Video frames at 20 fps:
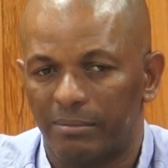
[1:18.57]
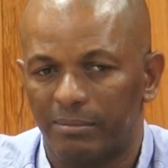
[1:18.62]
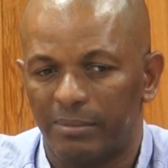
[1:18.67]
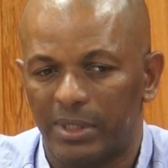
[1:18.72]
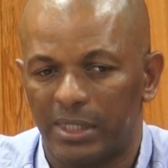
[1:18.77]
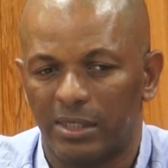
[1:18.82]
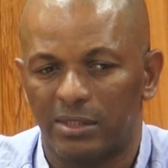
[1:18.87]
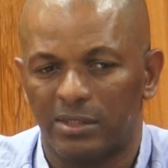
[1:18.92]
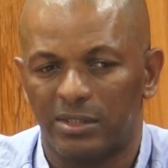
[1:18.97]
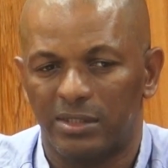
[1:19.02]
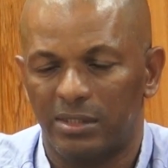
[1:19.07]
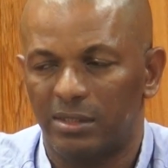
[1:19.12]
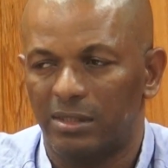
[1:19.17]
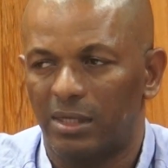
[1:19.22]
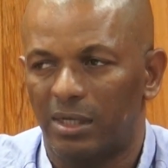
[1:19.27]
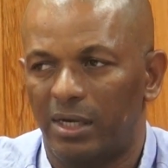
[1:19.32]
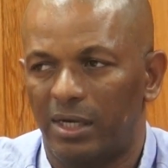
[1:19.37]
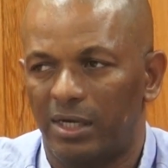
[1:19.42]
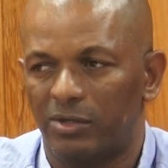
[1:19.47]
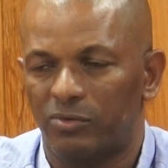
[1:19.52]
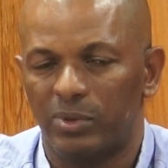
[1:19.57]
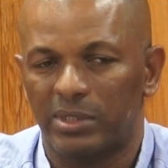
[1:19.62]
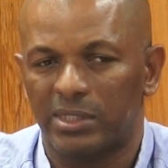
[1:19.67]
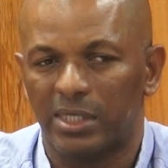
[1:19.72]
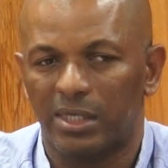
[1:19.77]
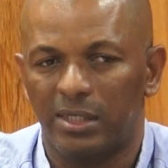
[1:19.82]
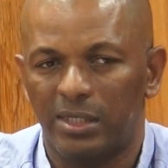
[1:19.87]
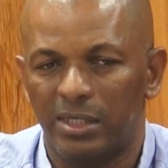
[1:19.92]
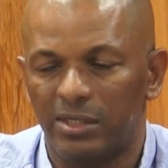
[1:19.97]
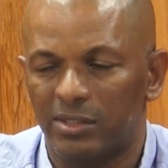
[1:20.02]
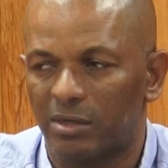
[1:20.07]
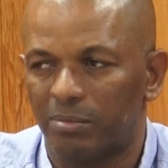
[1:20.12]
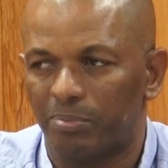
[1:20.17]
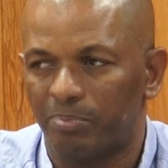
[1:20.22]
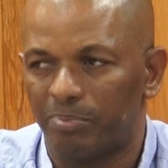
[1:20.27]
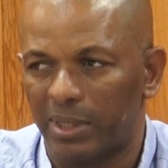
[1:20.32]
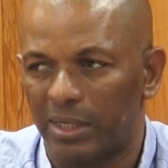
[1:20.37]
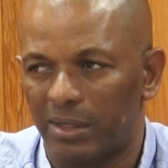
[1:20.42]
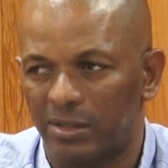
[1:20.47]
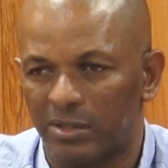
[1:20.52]
Because, as we said, these are
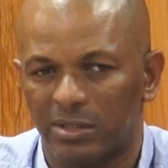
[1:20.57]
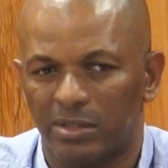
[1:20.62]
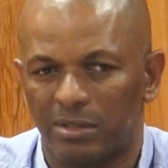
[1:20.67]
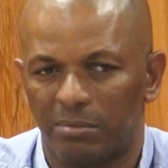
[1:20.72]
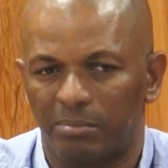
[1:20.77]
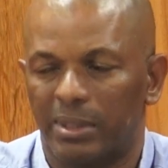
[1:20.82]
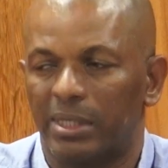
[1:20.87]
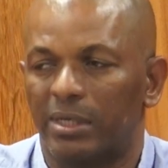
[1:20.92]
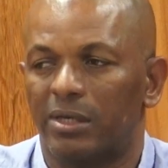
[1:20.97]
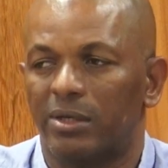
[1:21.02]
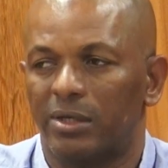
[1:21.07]
pillars to build